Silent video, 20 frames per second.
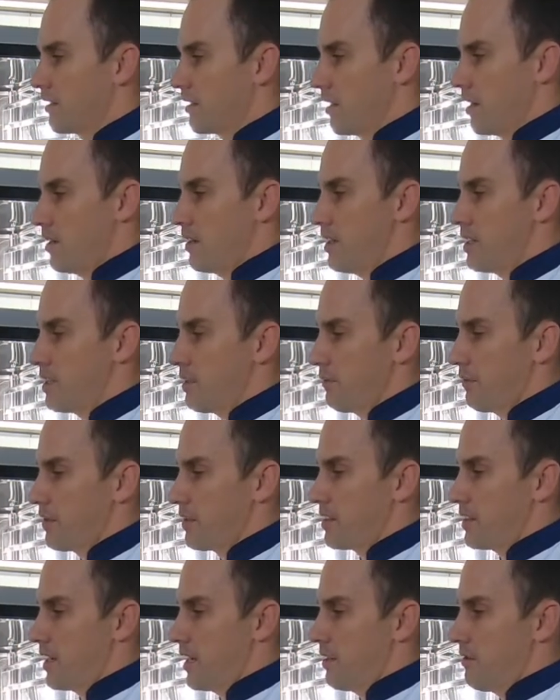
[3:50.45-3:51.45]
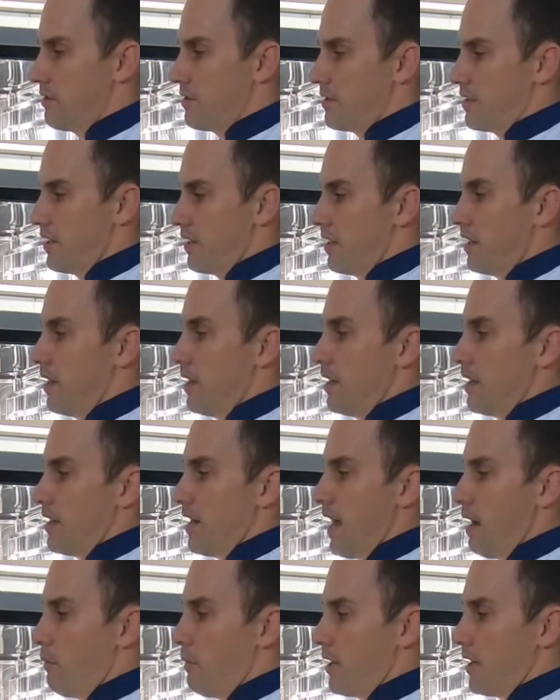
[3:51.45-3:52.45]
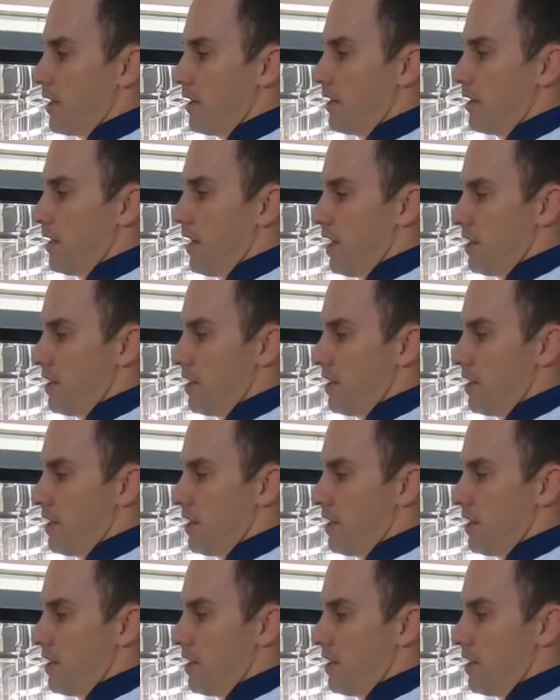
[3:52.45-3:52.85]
The only difference here is that now we can